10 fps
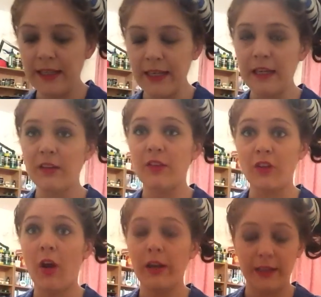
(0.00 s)
need the
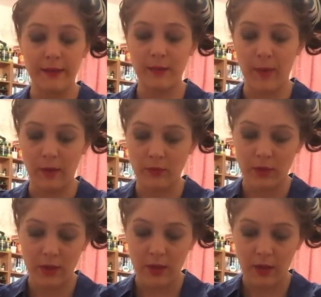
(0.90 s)
tiniest amount.
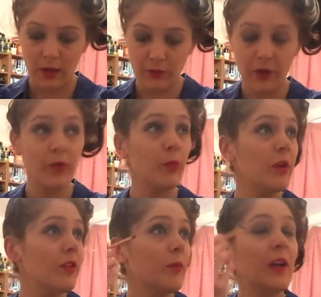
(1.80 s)
I tried to put
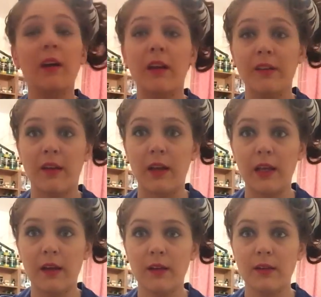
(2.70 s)
this on my eyes
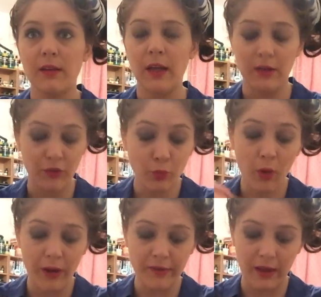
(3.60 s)
earlier and
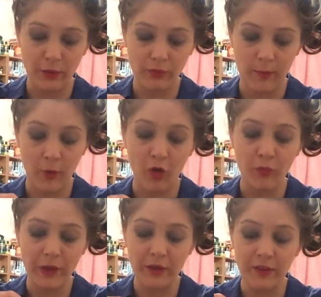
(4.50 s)
twice I had to rub it
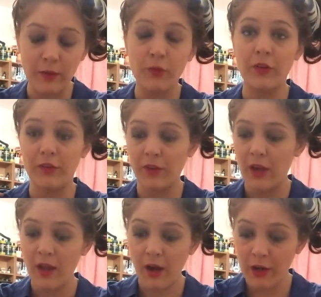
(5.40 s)
off because it just,
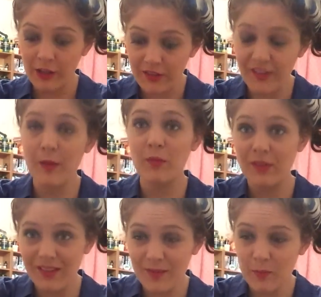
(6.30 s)
I only
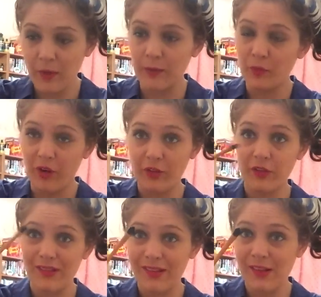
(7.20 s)
dipped my
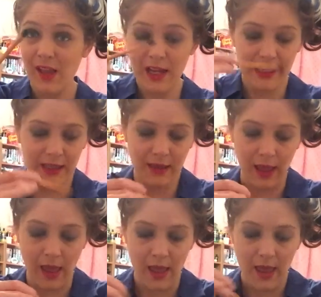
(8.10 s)
brush slightly in
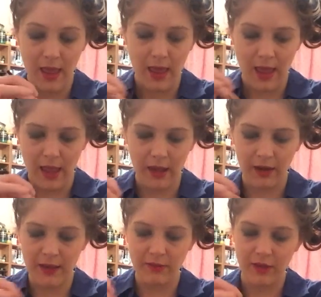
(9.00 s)
there and
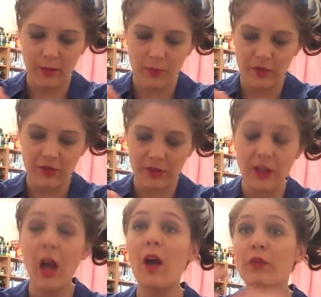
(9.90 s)
I ended up
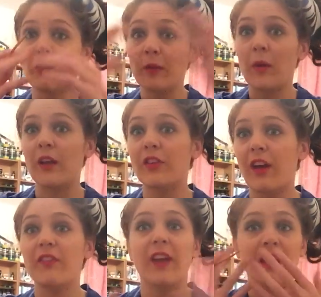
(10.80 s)
just covering my
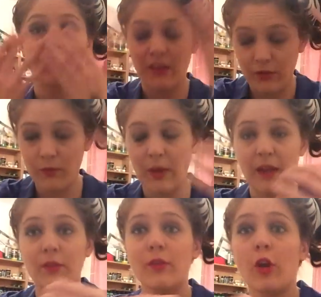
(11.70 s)
entire face and it just
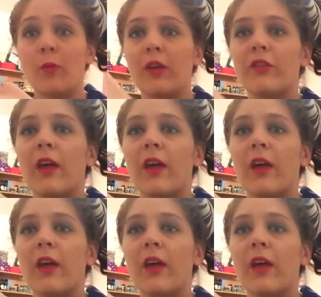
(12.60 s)
had so much